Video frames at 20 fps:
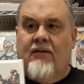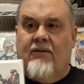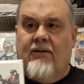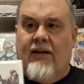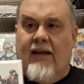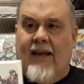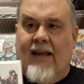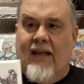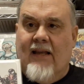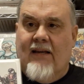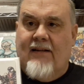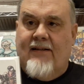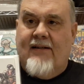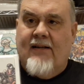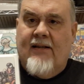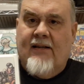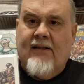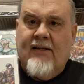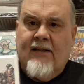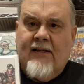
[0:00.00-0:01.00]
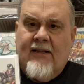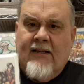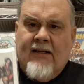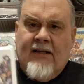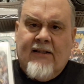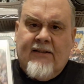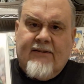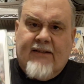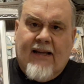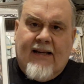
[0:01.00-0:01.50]
And
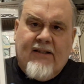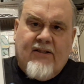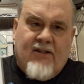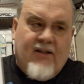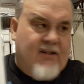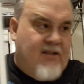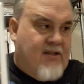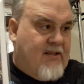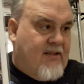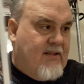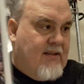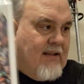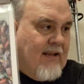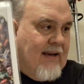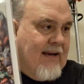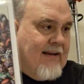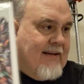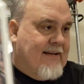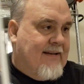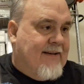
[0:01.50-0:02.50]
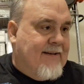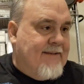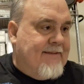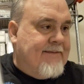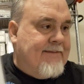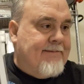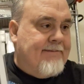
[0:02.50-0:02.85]
they just like